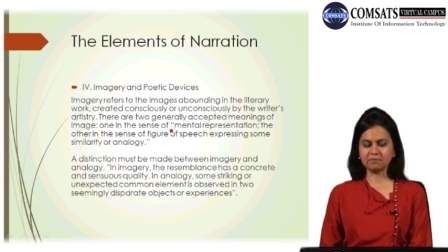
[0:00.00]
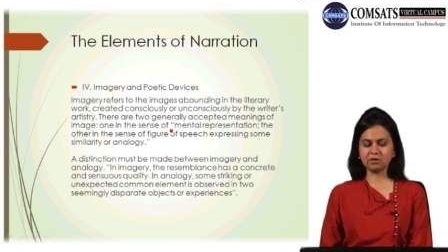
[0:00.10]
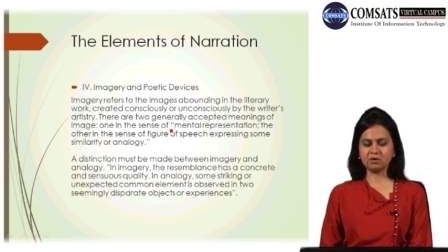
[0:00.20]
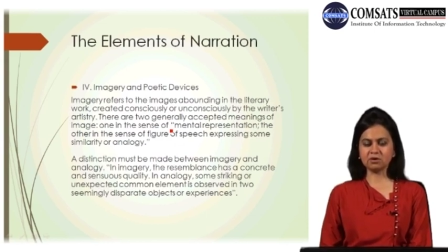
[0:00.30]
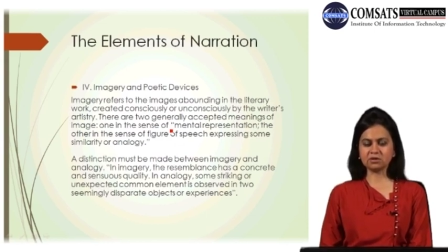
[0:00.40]

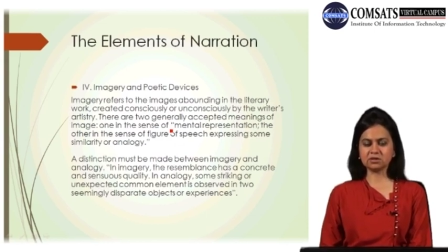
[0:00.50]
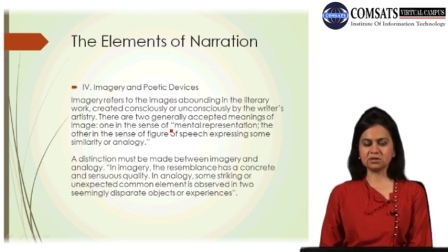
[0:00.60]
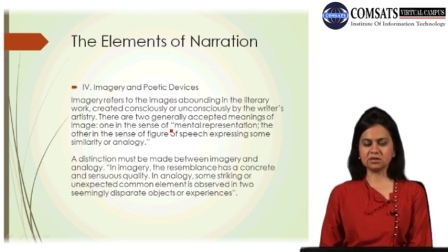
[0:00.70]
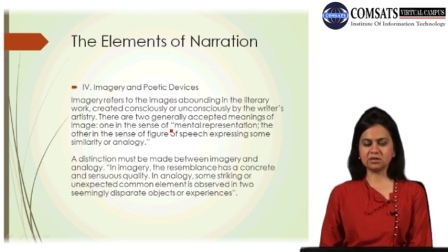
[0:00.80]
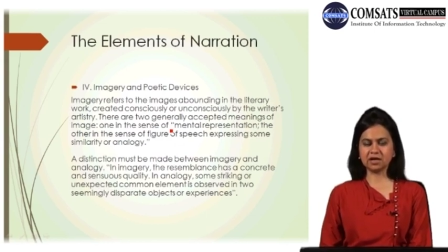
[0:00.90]

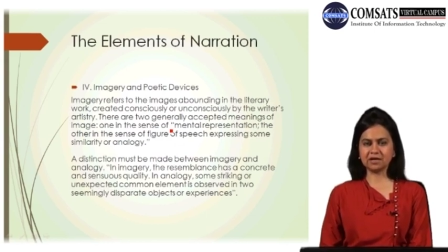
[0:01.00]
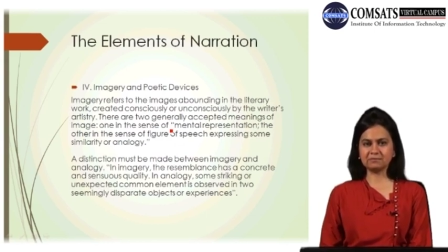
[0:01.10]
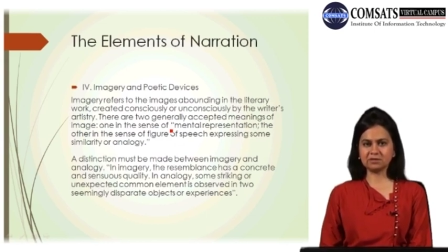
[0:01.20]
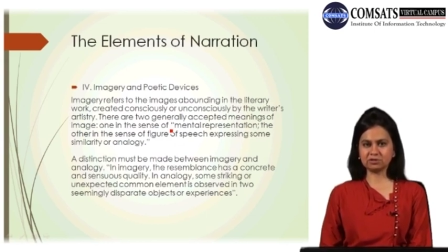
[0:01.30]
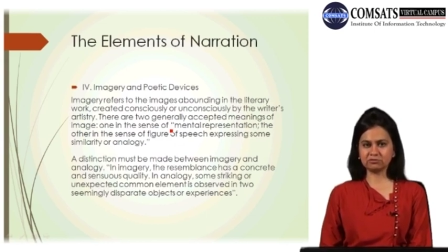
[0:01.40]
because the
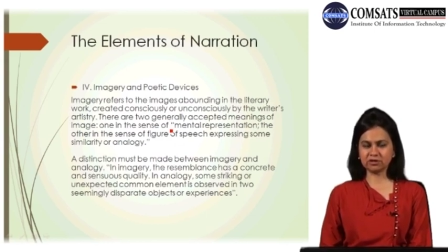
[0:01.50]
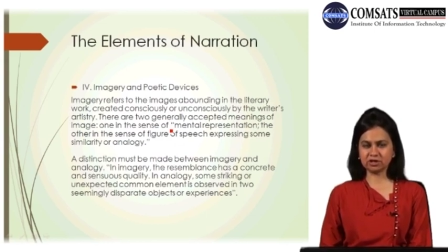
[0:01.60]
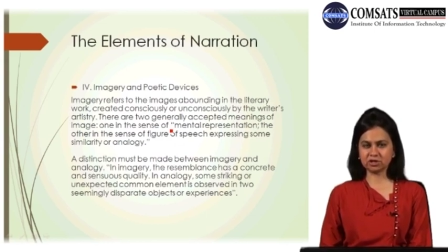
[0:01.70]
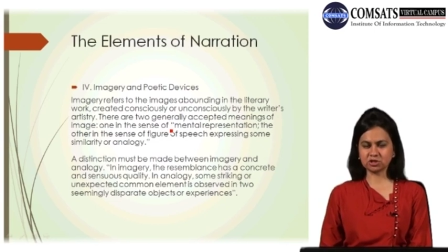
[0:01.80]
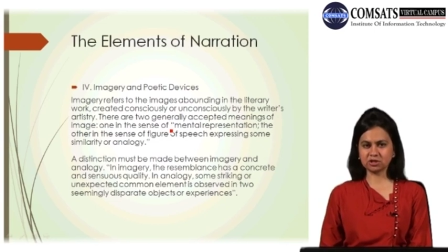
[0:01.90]
elements of
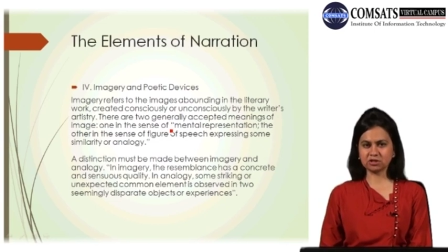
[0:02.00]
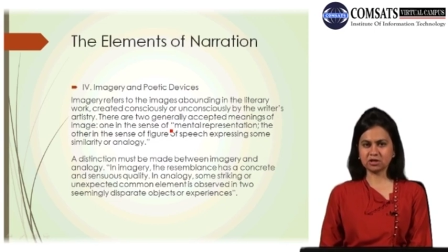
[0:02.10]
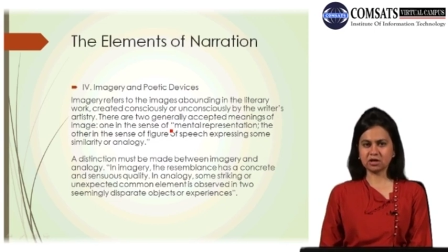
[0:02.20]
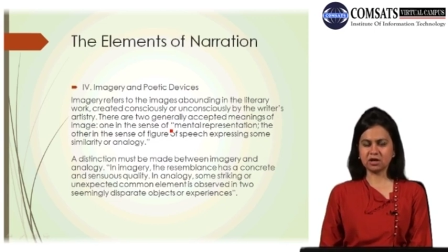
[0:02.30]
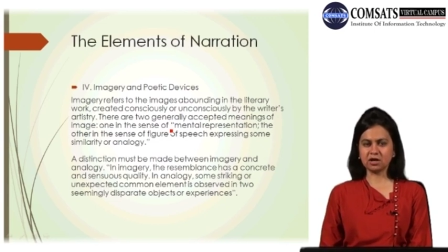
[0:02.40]

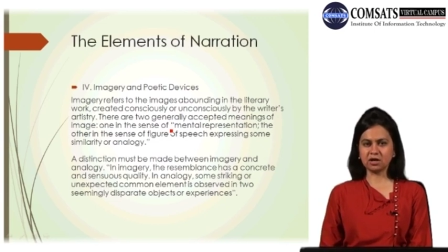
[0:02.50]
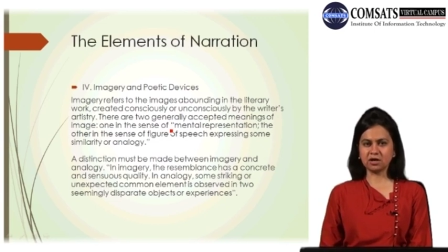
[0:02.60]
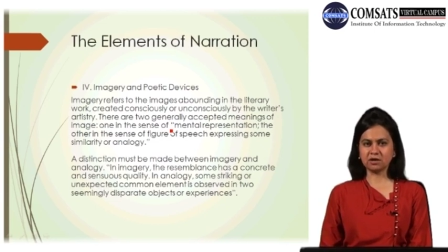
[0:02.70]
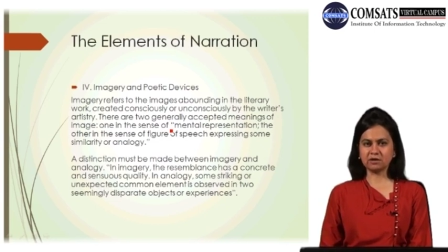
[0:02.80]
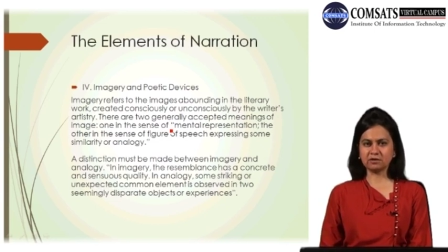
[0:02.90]
narration,
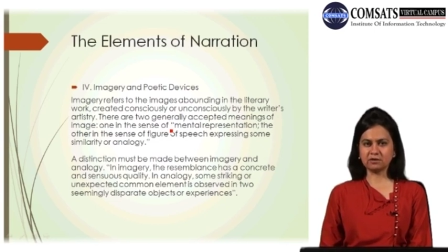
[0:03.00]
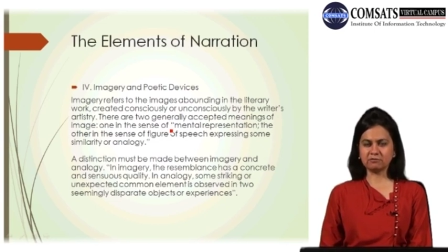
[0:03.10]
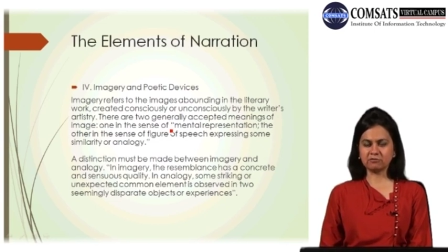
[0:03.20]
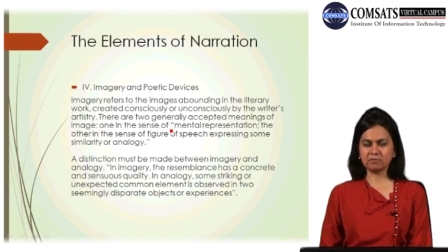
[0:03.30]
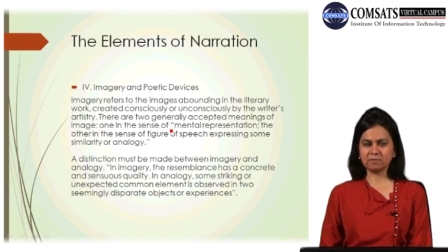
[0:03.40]

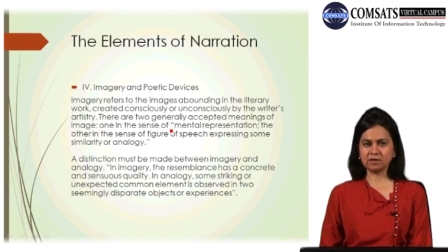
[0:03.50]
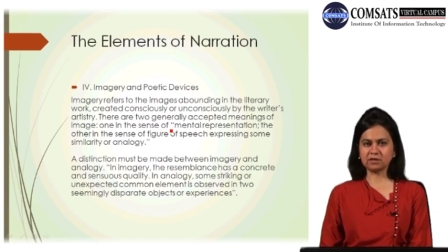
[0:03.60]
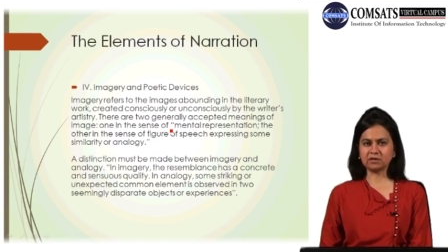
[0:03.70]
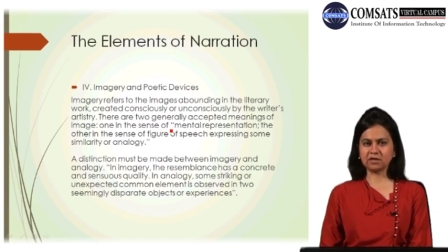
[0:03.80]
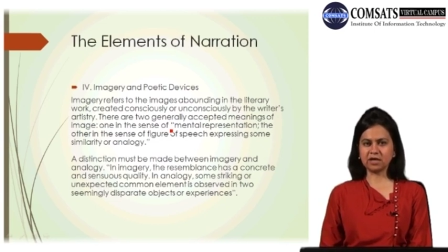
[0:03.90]
from
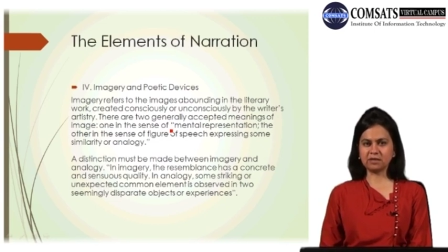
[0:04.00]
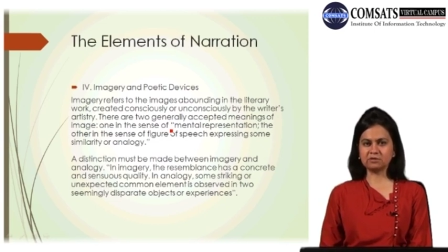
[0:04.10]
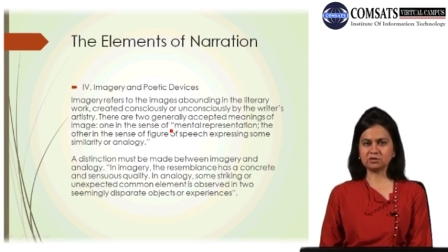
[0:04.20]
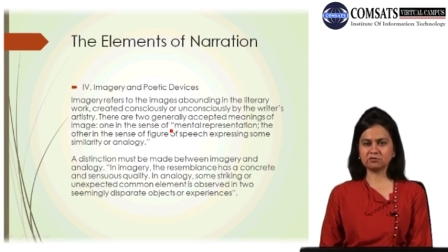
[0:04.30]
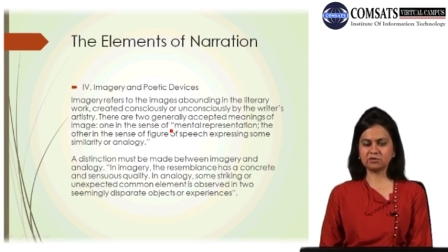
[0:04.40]
among the
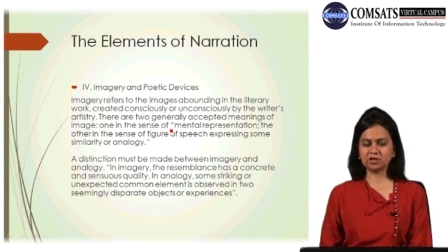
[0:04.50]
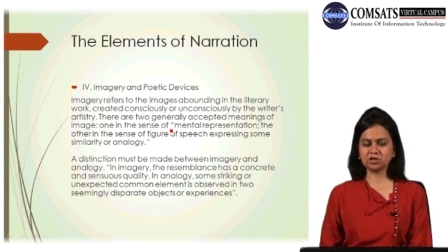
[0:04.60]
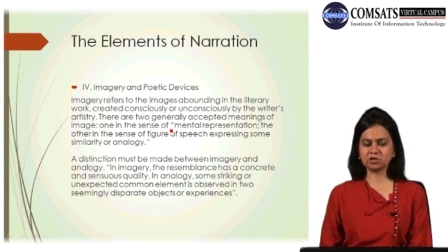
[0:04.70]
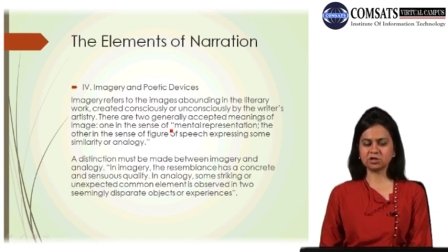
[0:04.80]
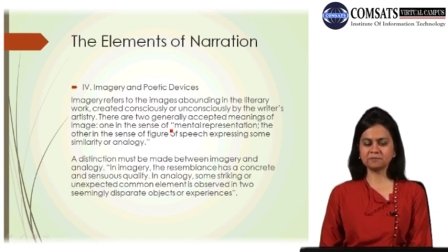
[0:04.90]
elements of
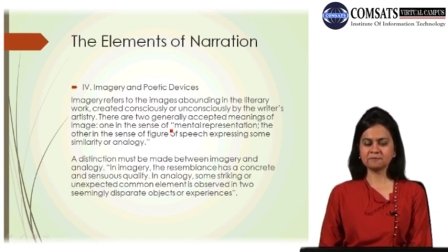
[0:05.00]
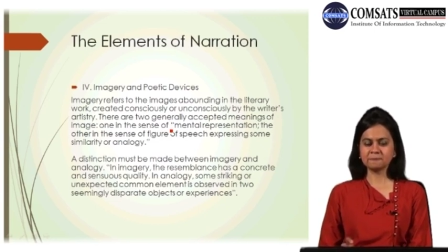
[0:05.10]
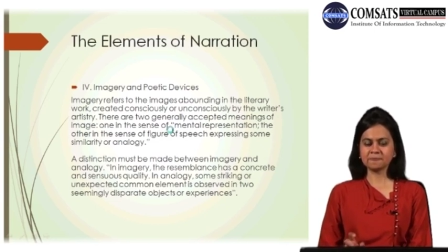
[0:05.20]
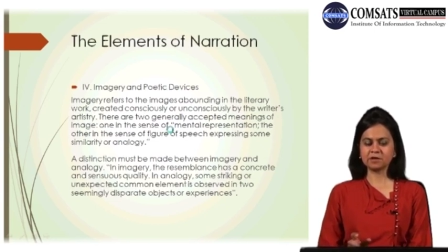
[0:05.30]
narration,